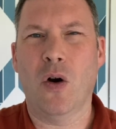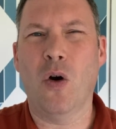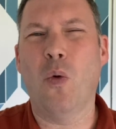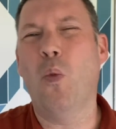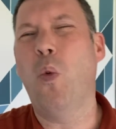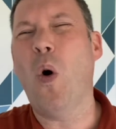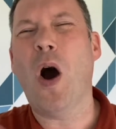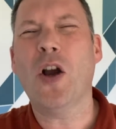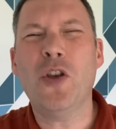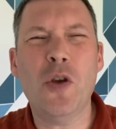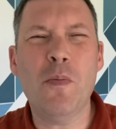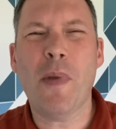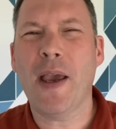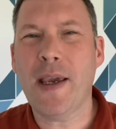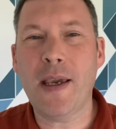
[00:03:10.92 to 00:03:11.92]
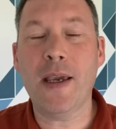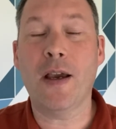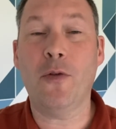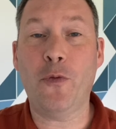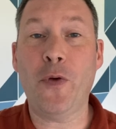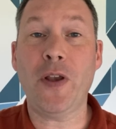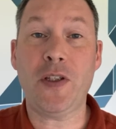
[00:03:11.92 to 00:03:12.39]
Or what are you
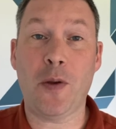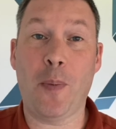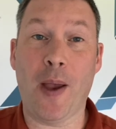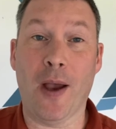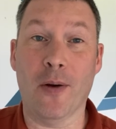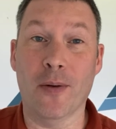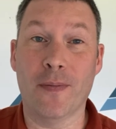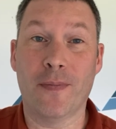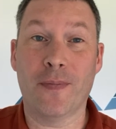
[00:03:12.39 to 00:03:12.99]
making a fuss about?